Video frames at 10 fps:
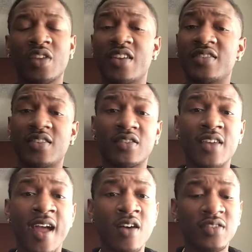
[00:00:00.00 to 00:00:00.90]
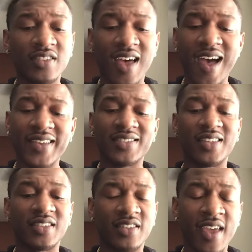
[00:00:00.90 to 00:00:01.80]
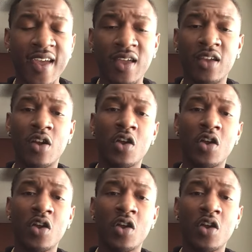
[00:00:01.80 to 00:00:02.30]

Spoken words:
is to downsize the debt